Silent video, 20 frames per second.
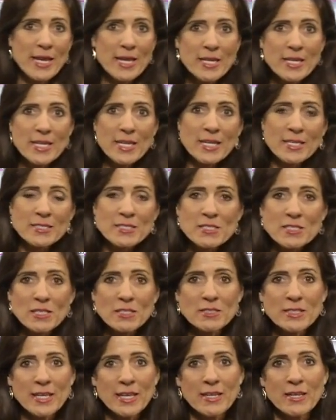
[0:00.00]
80 on
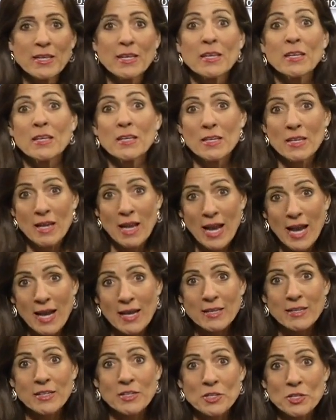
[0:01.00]
Sunday
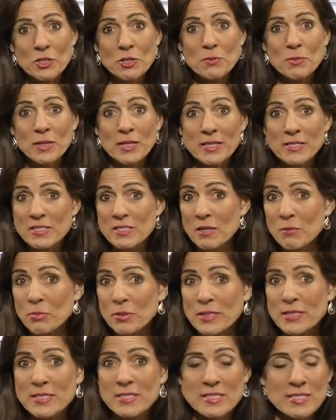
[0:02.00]
hot and humid in some
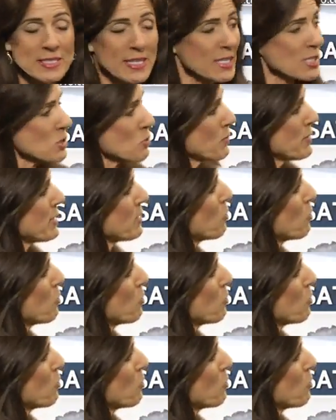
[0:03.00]
places next week.